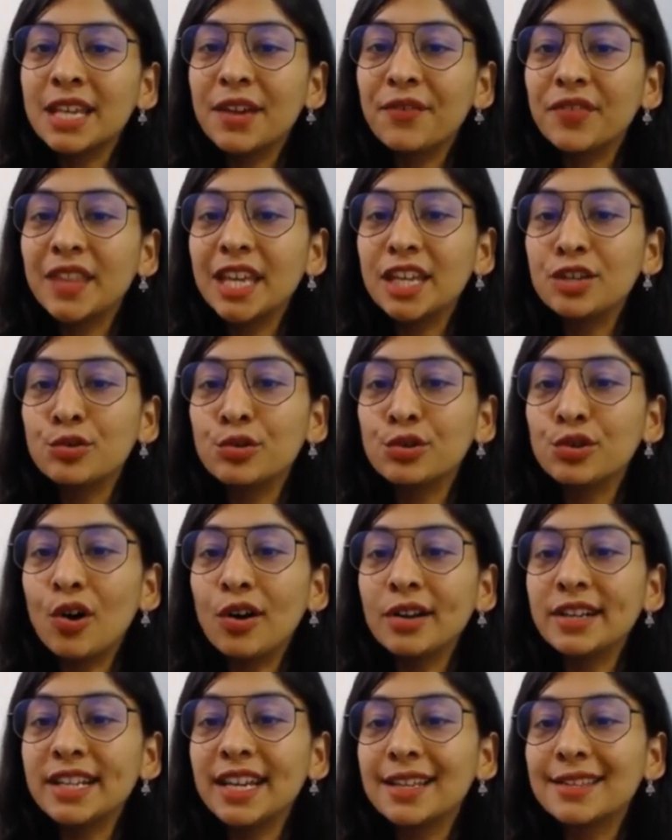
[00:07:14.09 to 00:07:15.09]
if they do
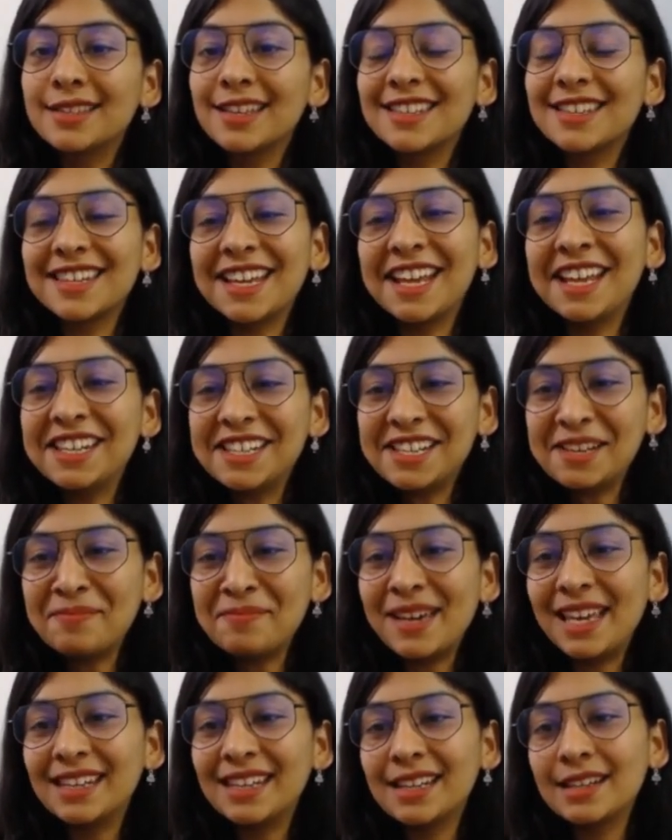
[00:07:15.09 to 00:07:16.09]
not exist
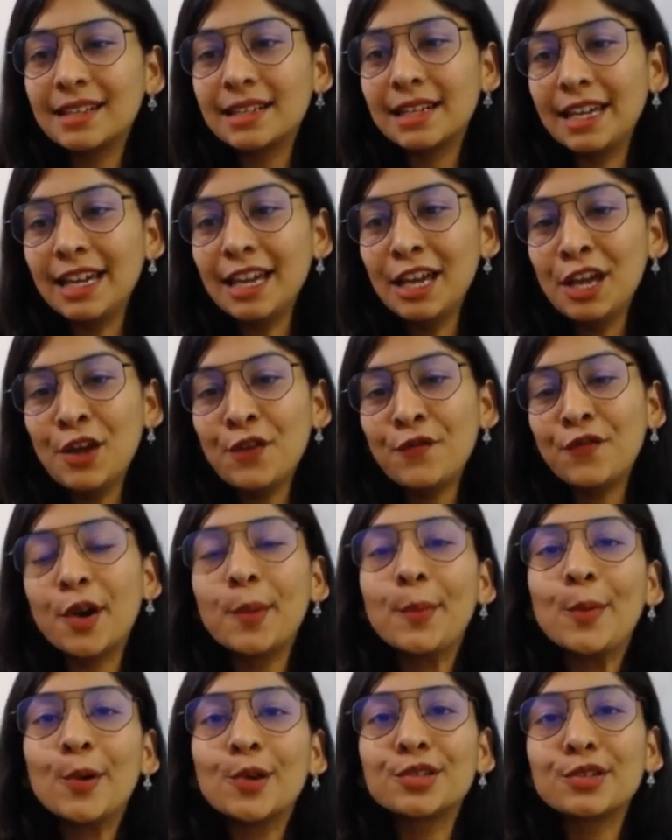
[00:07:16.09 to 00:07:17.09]
independently for
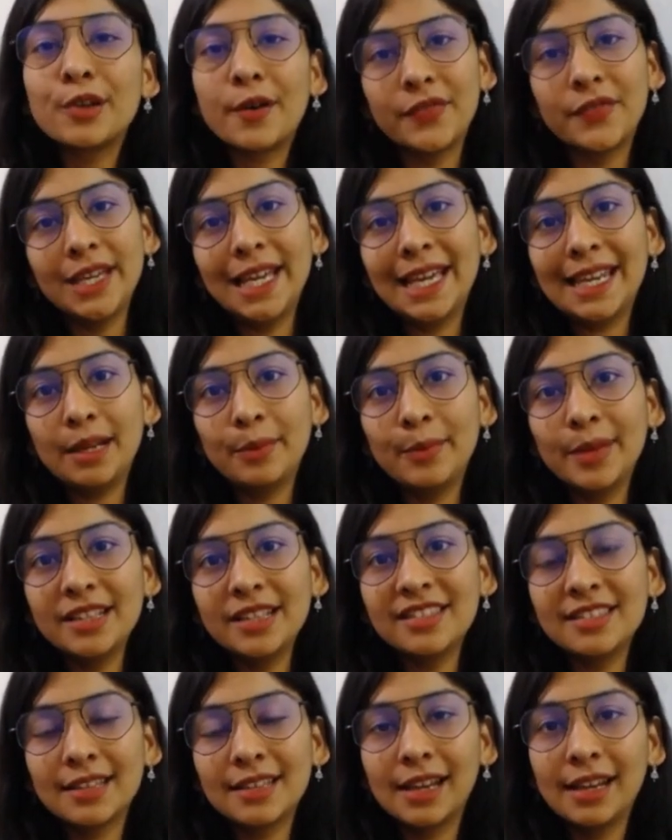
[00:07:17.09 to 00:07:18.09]
most of the
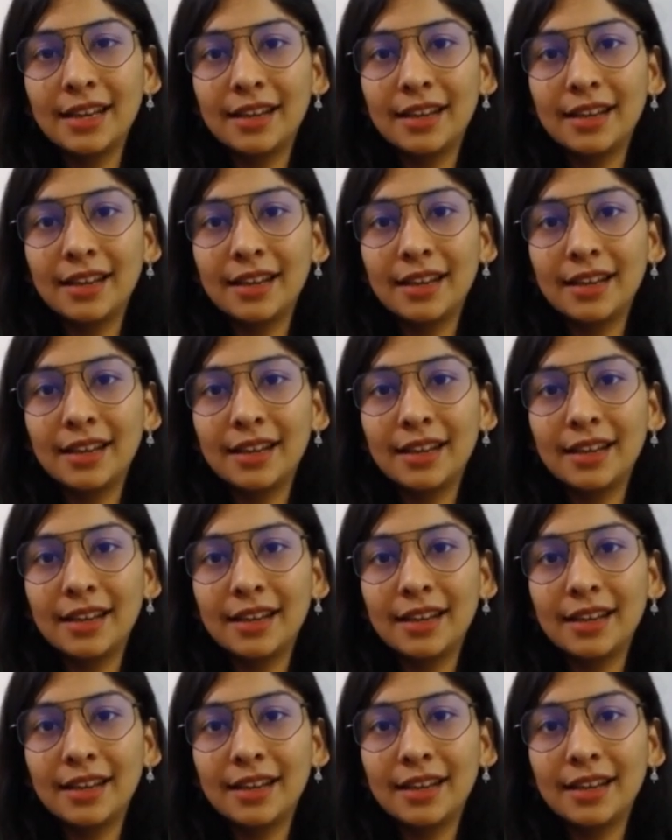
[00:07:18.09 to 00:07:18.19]
elements?